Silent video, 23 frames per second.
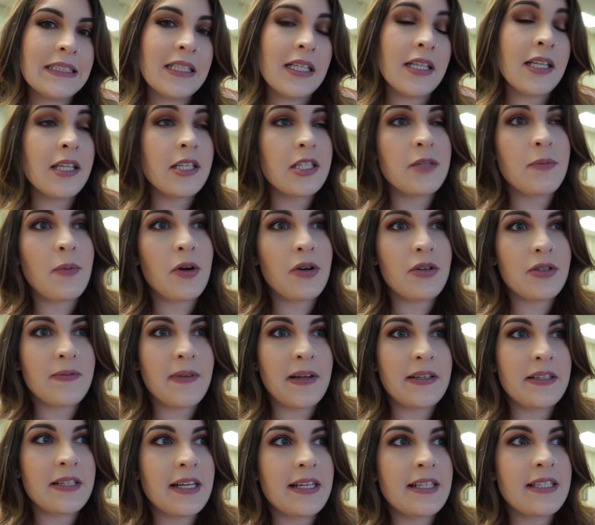and then tomorrow's
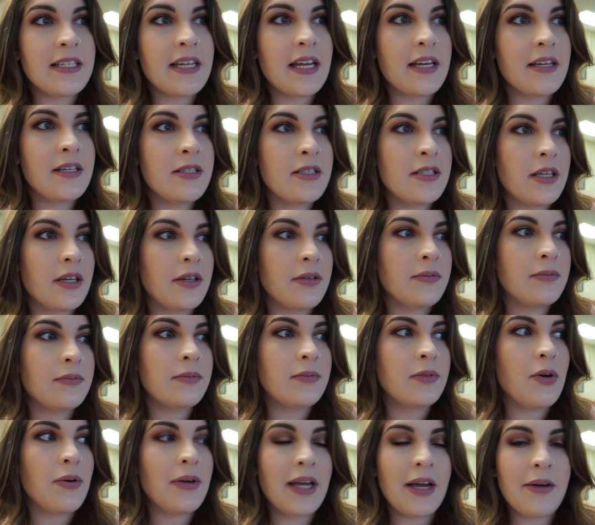Valentine's Day, so
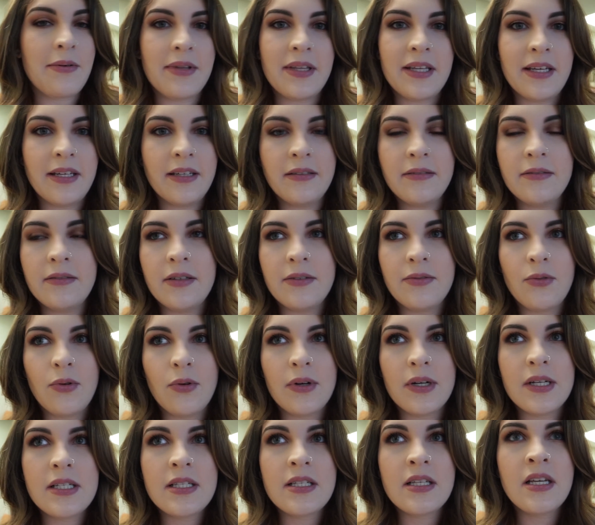going out with Ian, of
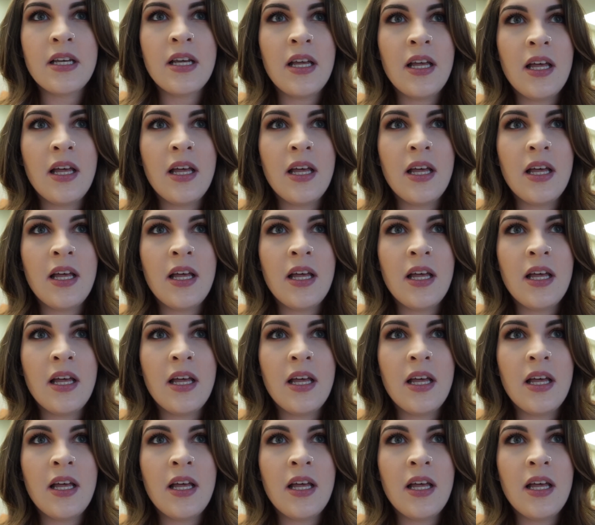course.